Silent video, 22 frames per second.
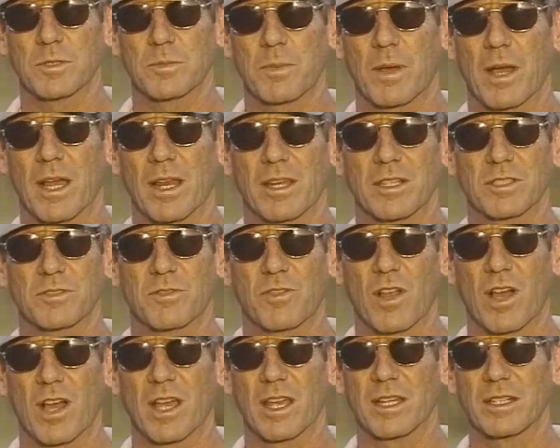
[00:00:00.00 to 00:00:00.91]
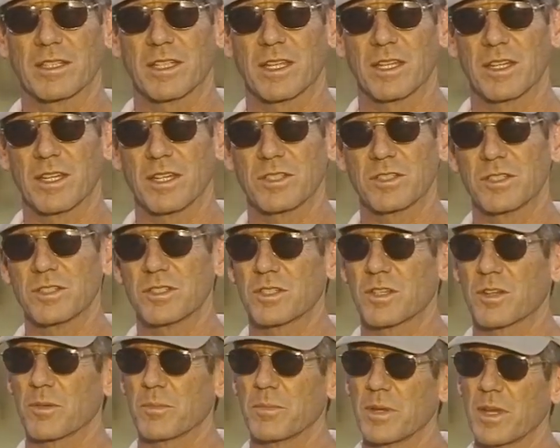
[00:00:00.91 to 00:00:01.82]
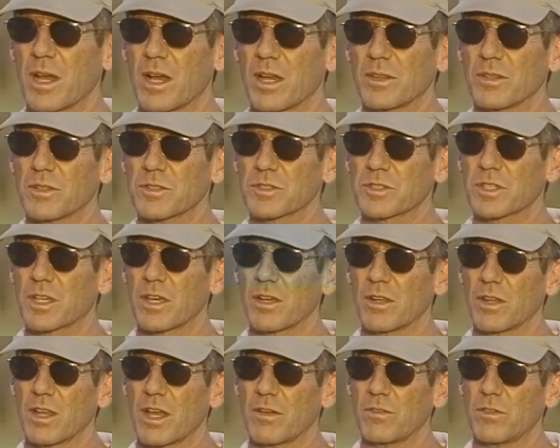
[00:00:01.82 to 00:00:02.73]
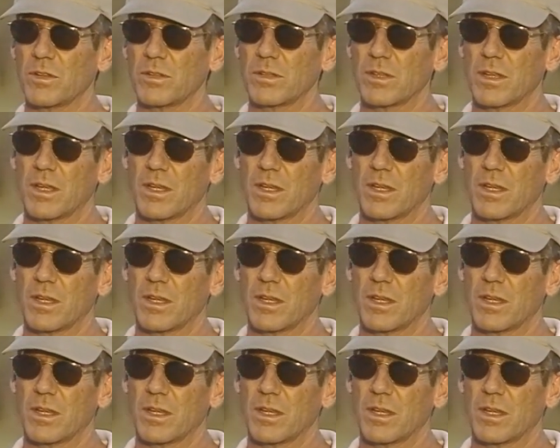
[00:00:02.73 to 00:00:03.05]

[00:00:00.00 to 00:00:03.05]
Pilots fly in conditions that are beyond their skill level.